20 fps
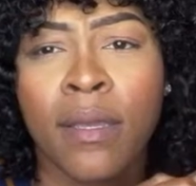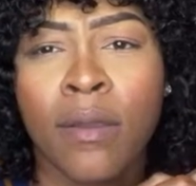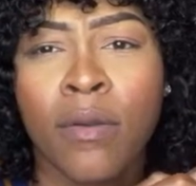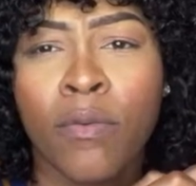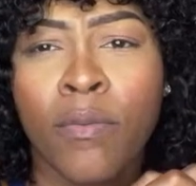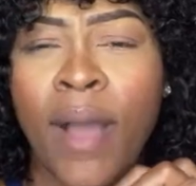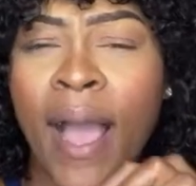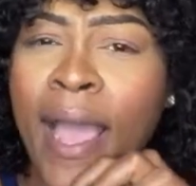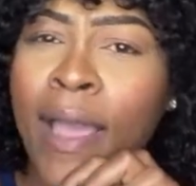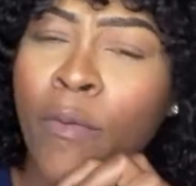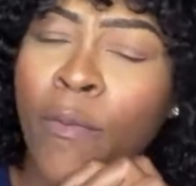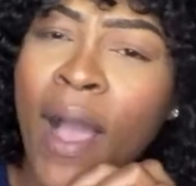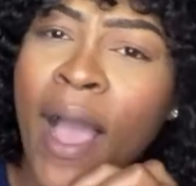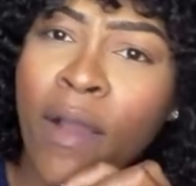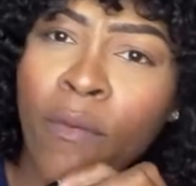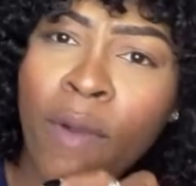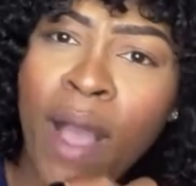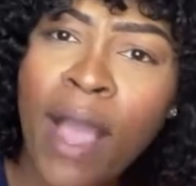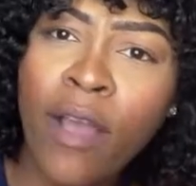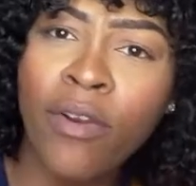Why
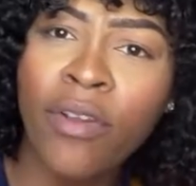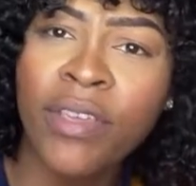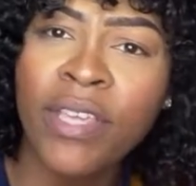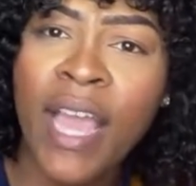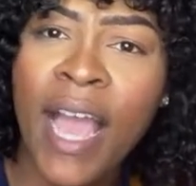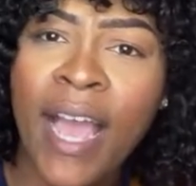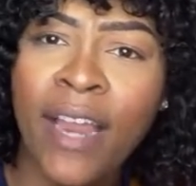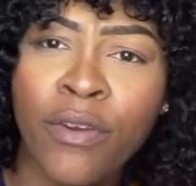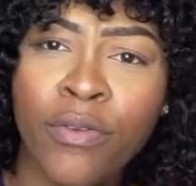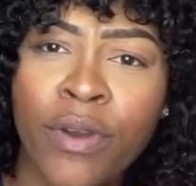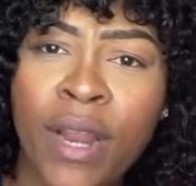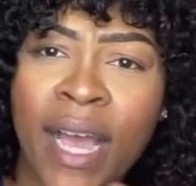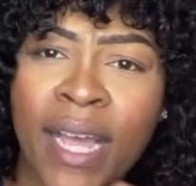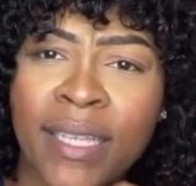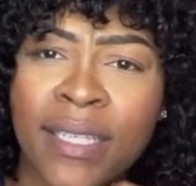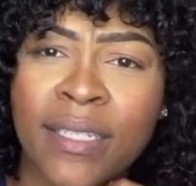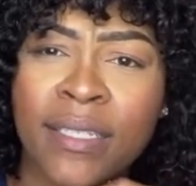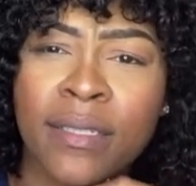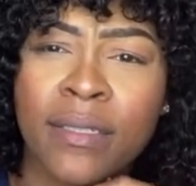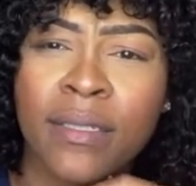you can't do
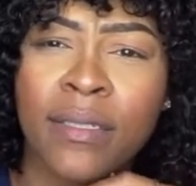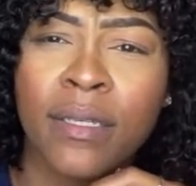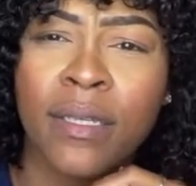that?